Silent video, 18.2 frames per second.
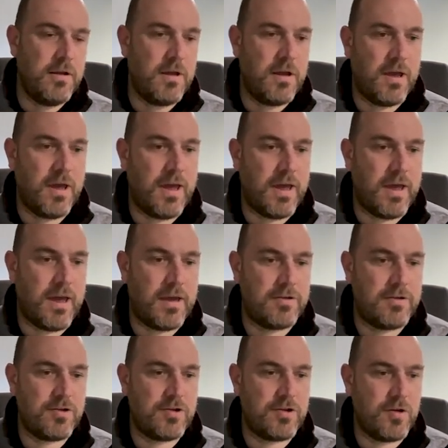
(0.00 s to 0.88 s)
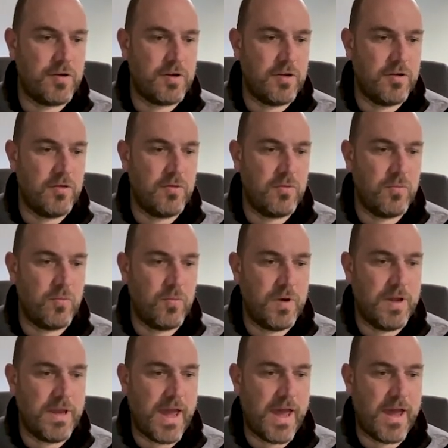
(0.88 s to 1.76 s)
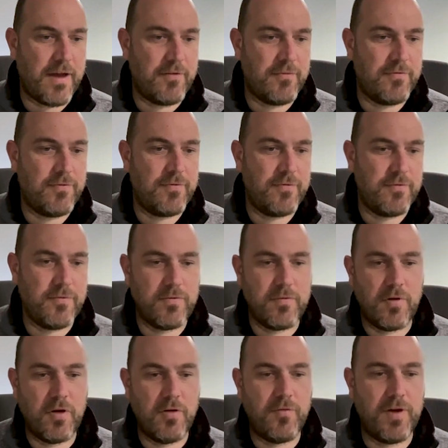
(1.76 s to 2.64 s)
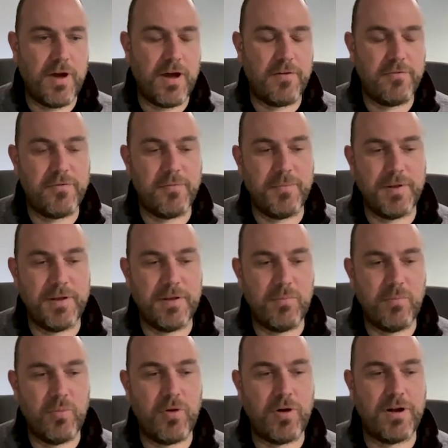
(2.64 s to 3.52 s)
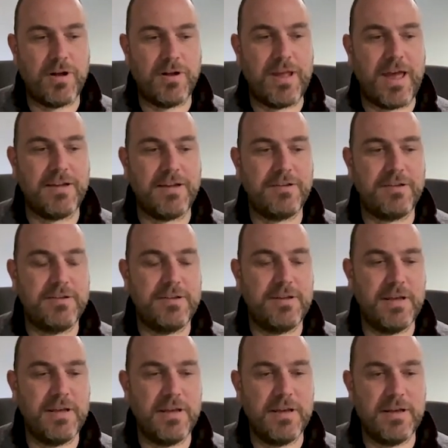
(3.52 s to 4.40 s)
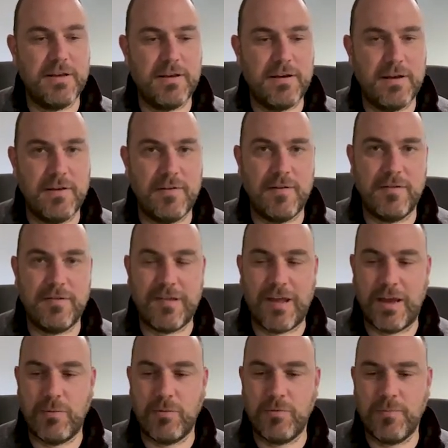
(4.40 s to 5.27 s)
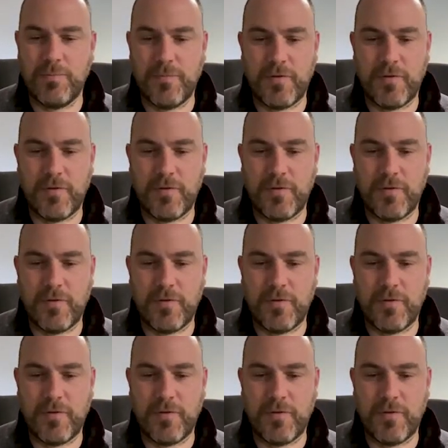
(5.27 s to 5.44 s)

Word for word: Uh, just showing you, we have over half a million product hashes here in this table.